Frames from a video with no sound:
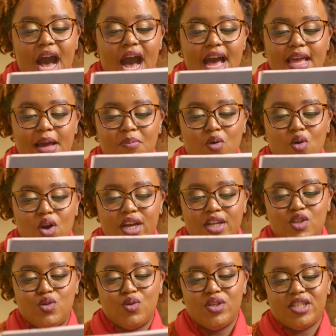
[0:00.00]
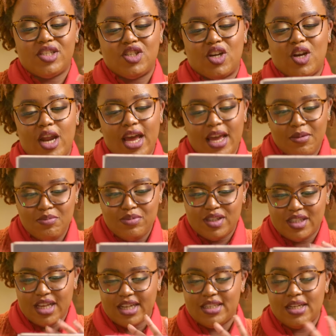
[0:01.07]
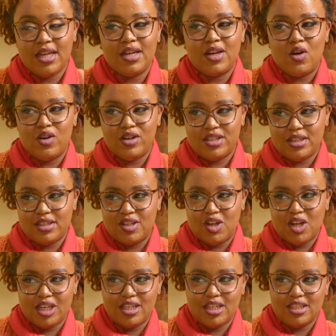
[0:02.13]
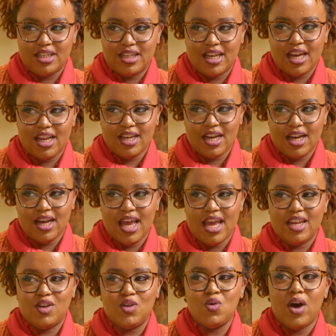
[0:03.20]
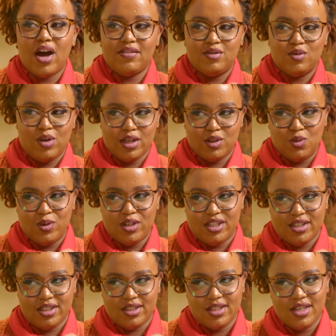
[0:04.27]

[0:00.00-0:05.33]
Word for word: I am going to describe certain content creators in Kenya, and you have to guess who it is.